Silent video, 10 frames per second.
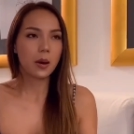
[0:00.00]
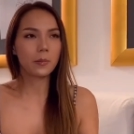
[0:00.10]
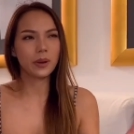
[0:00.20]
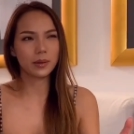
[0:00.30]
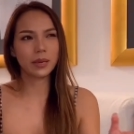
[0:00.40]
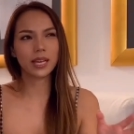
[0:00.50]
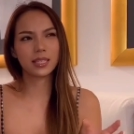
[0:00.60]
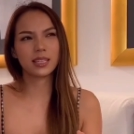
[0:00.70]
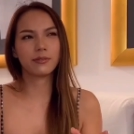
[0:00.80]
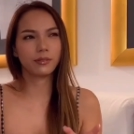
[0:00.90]
But because
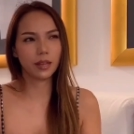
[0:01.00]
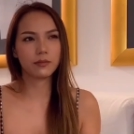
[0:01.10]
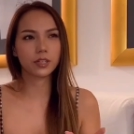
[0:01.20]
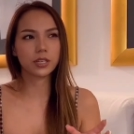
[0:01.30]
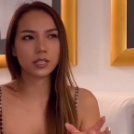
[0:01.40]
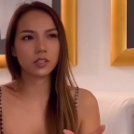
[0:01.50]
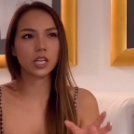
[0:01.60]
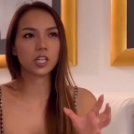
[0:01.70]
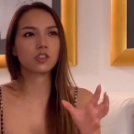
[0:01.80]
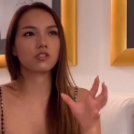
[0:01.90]
the flavor is just
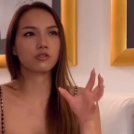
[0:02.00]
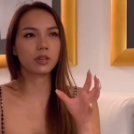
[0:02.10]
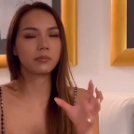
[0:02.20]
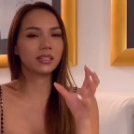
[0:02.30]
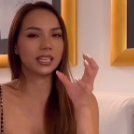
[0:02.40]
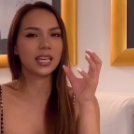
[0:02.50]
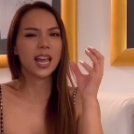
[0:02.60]
extremely